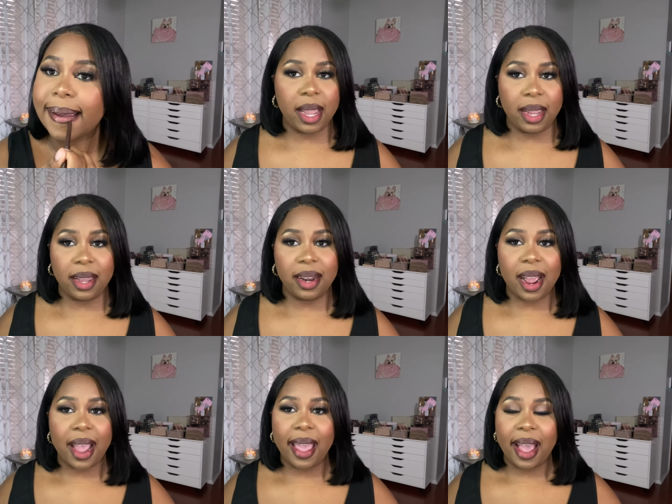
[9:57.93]
and
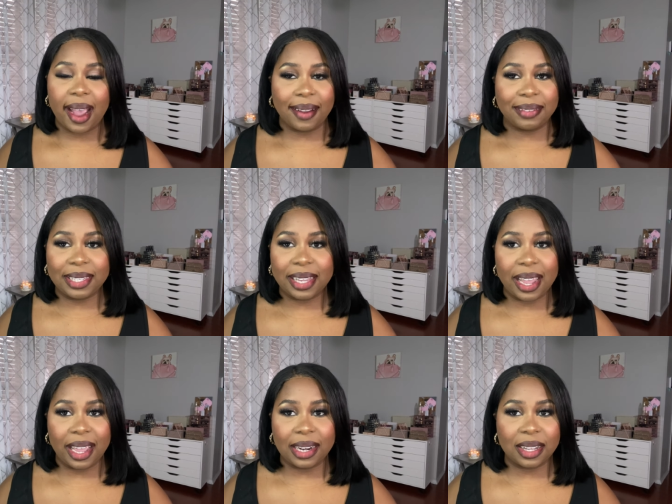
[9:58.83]
I have to
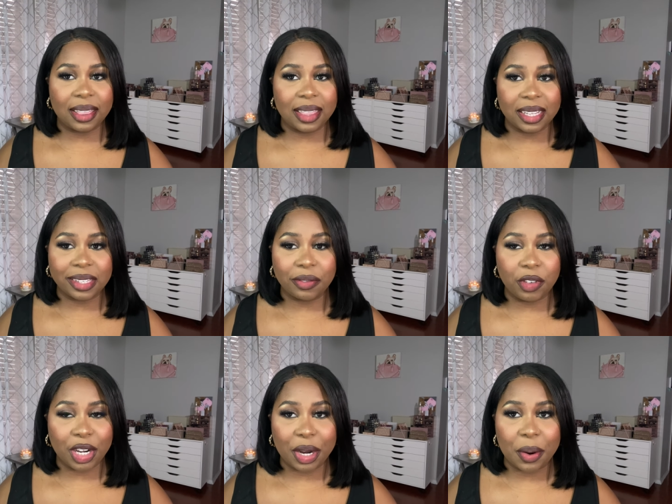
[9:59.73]
end this
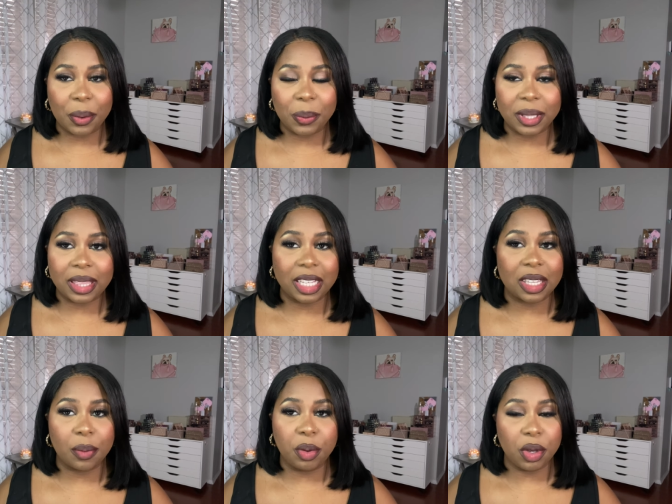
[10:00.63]
video with this
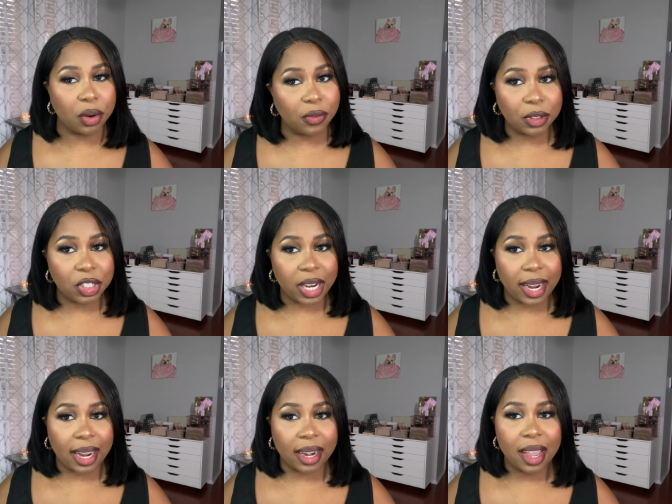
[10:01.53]
beautiful
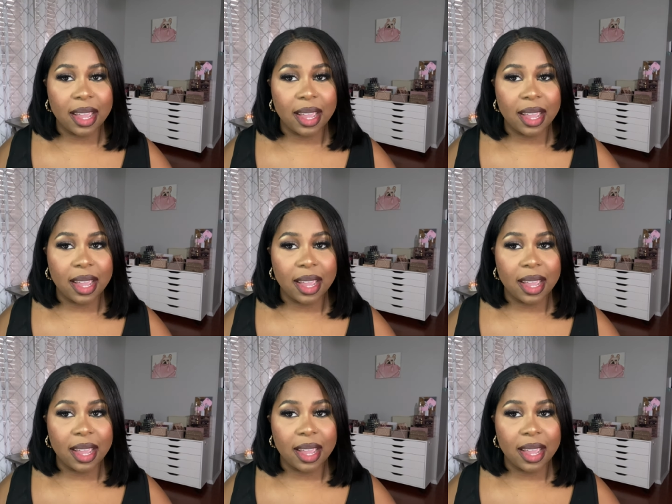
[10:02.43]
shade.